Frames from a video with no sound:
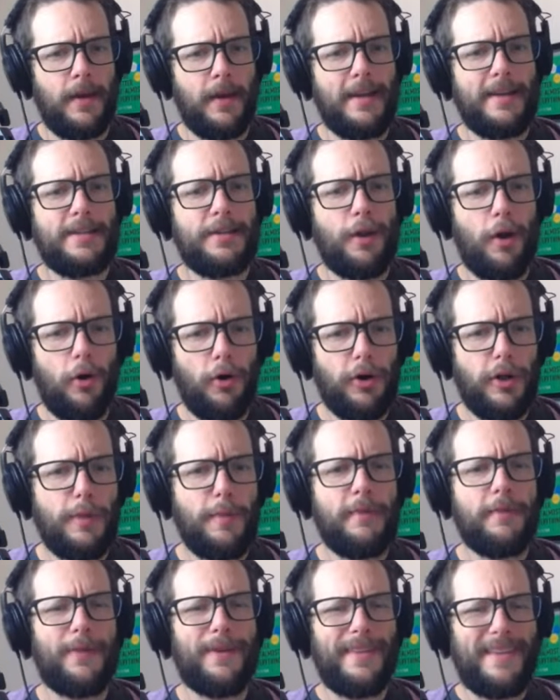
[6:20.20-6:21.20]
is an
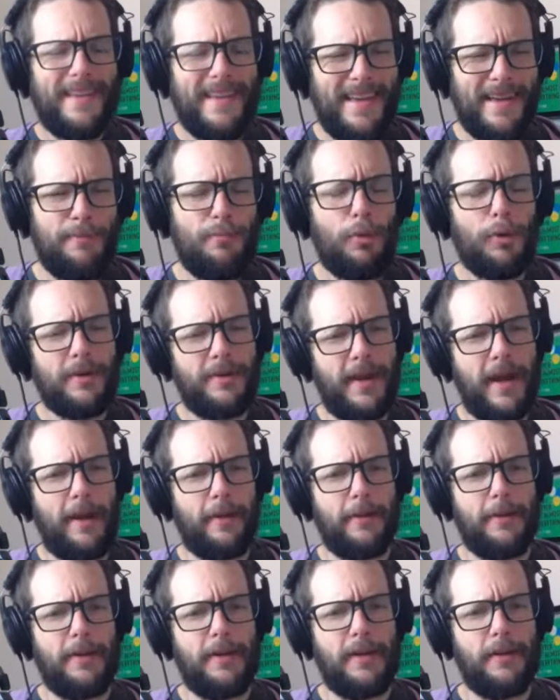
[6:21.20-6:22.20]
argument for the
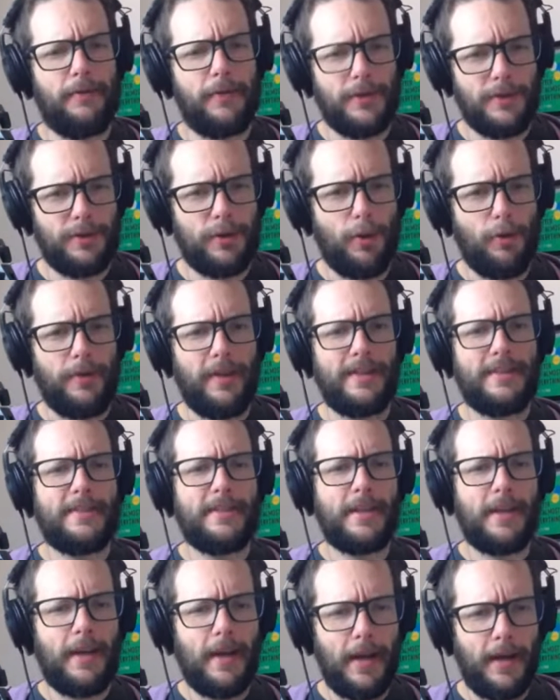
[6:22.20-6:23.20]
immortality of the soul. That's
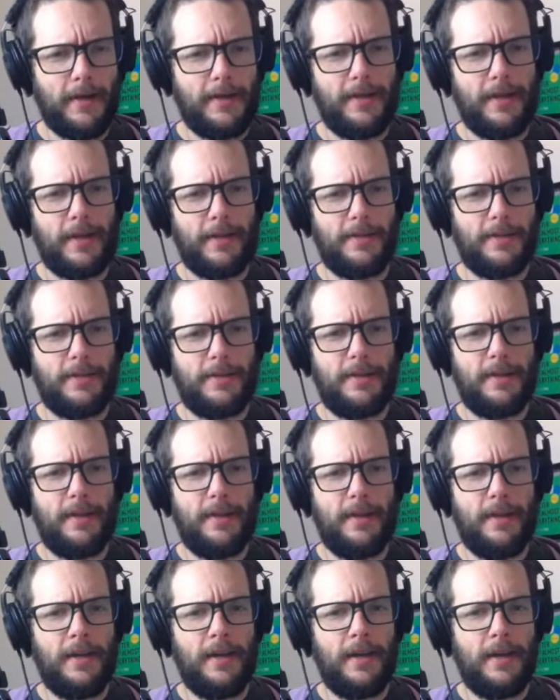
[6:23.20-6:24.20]
the context
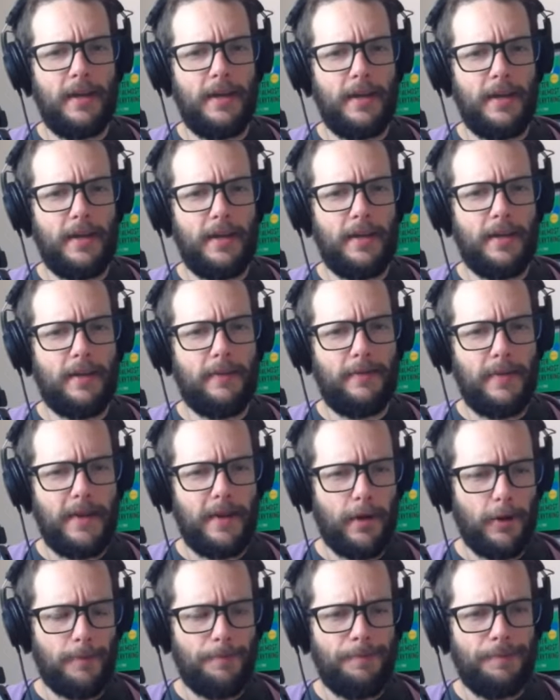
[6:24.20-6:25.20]
in the
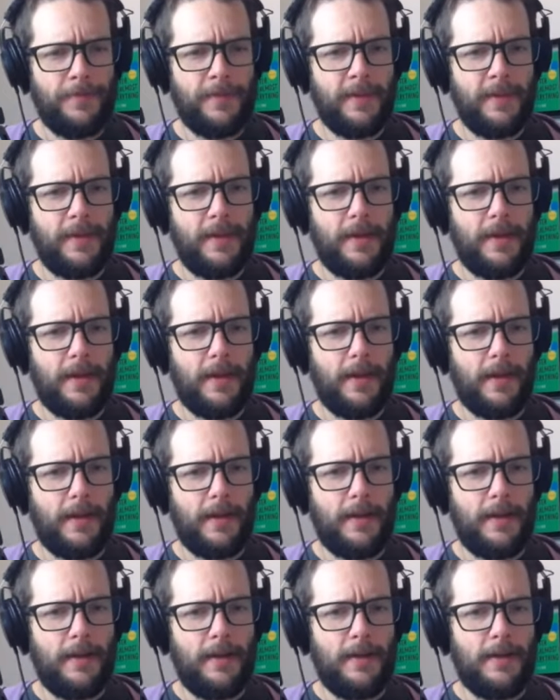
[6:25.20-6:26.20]
Phaedo.
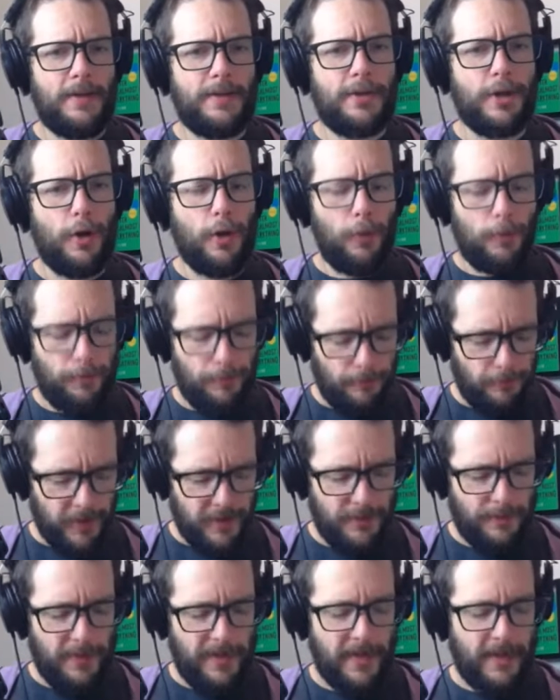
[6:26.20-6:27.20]
So
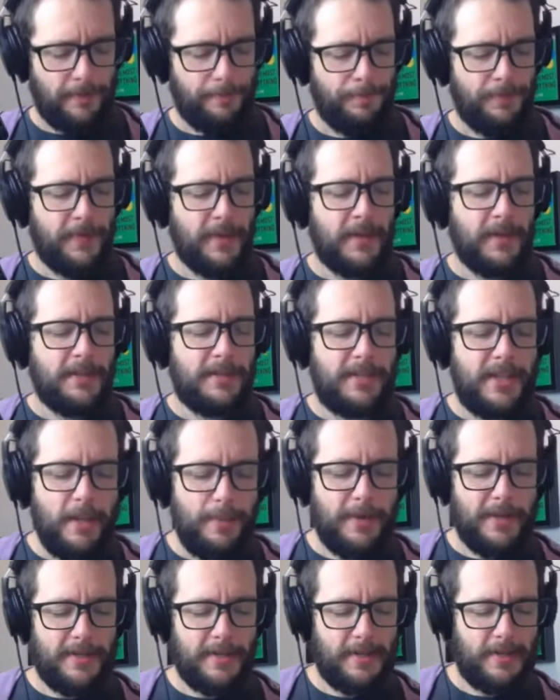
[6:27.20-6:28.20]
let's begin.
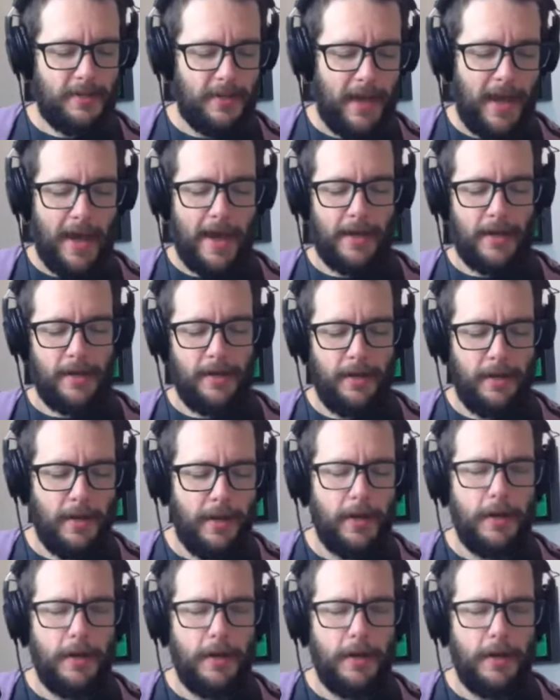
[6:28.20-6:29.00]
Cebes added,